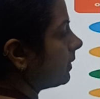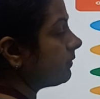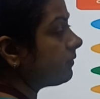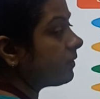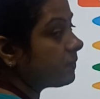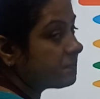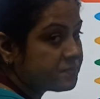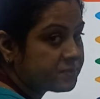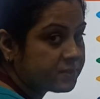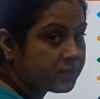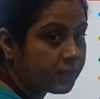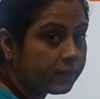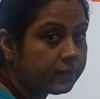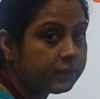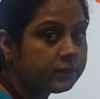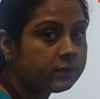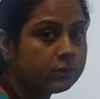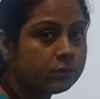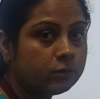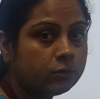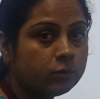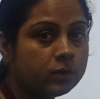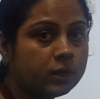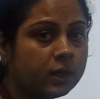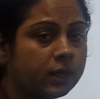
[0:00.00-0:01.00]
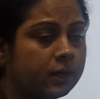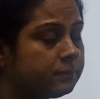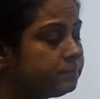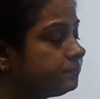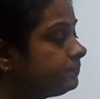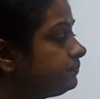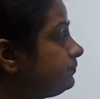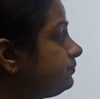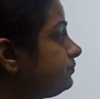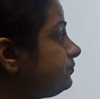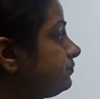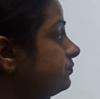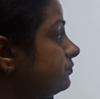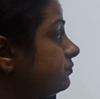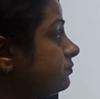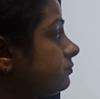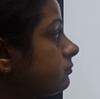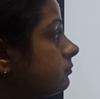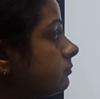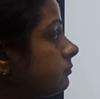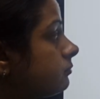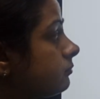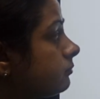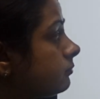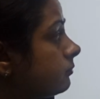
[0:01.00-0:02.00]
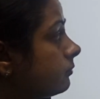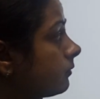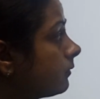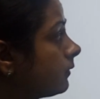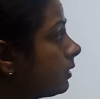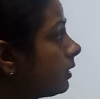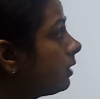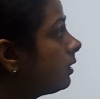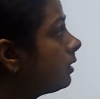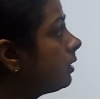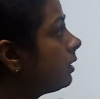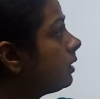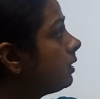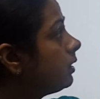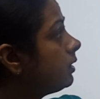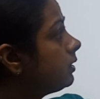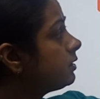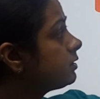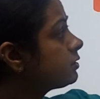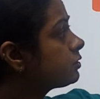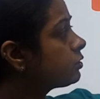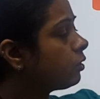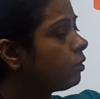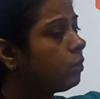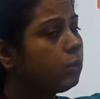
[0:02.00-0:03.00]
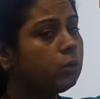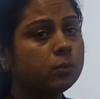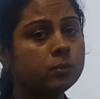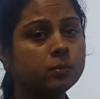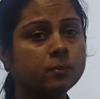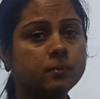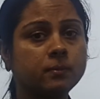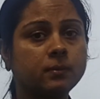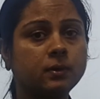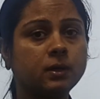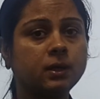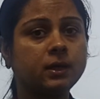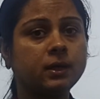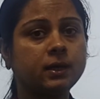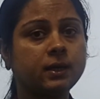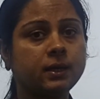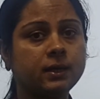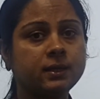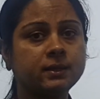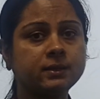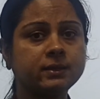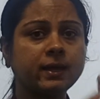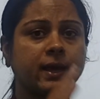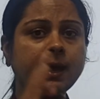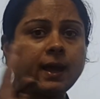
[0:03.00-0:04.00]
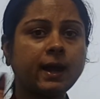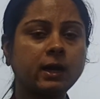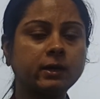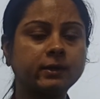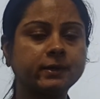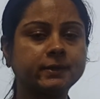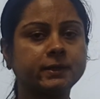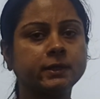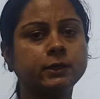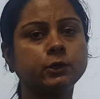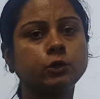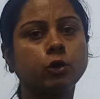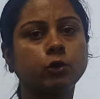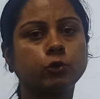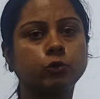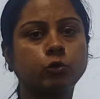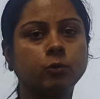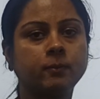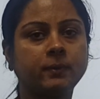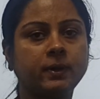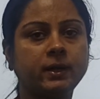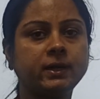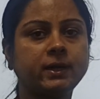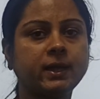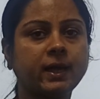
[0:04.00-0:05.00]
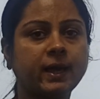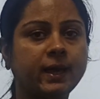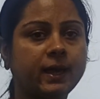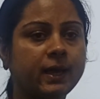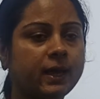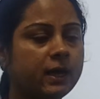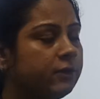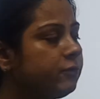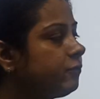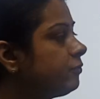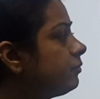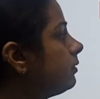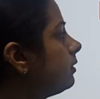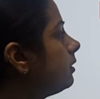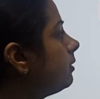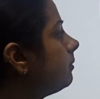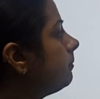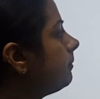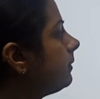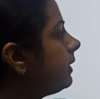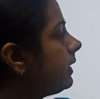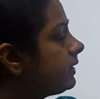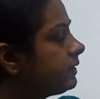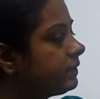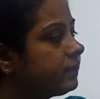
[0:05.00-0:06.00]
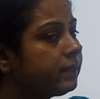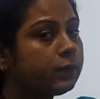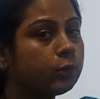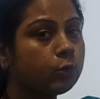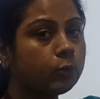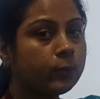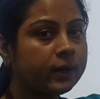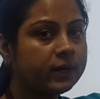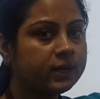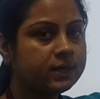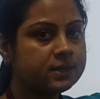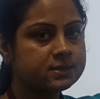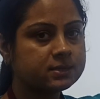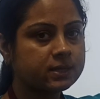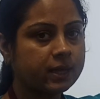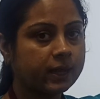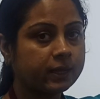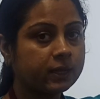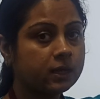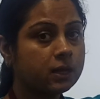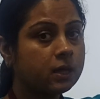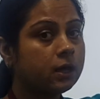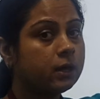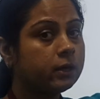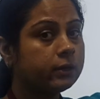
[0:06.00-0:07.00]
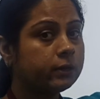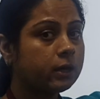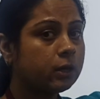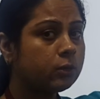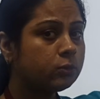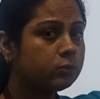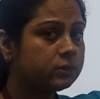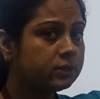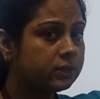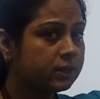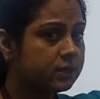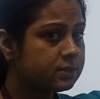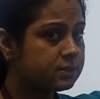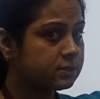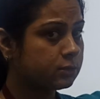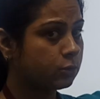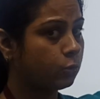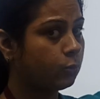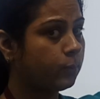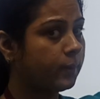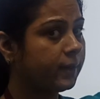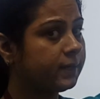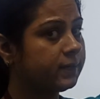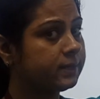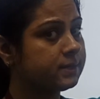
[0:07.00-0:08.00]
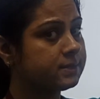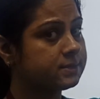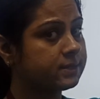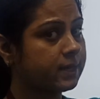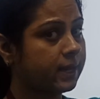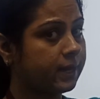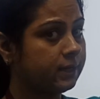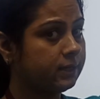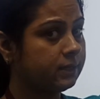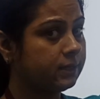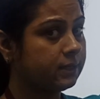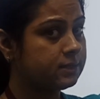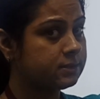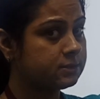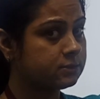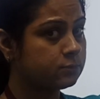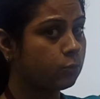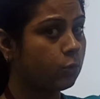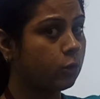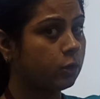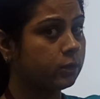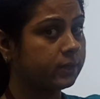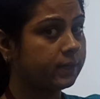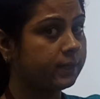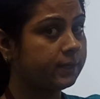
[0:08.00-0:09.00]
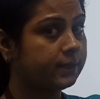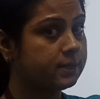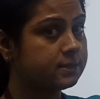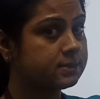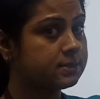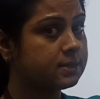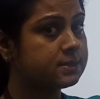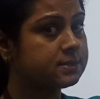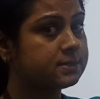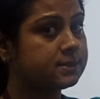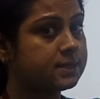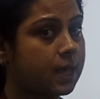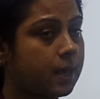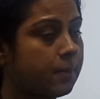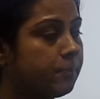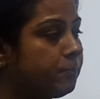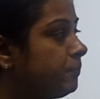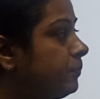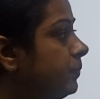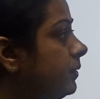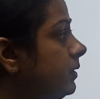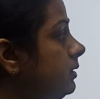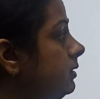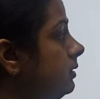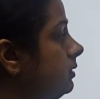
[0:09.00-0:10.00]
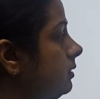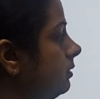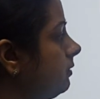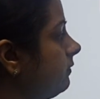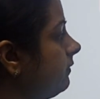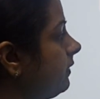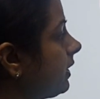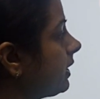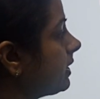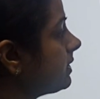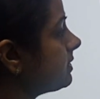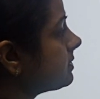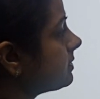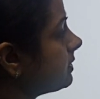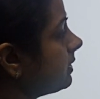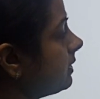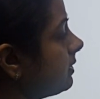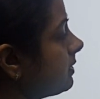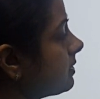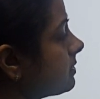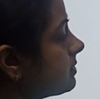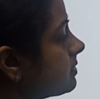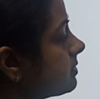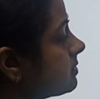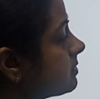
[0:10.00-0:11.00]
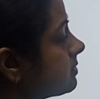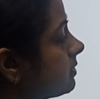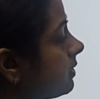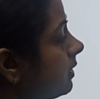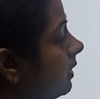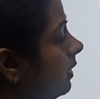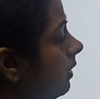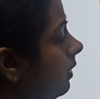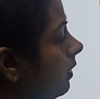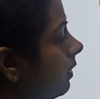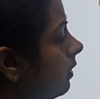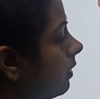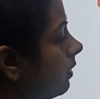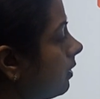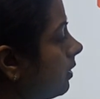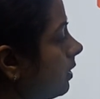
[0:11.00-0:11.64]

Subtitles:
website. Okay, so in the handwritten document I have made the quick design. Now this quick design is what? It is a sample. We can say this is the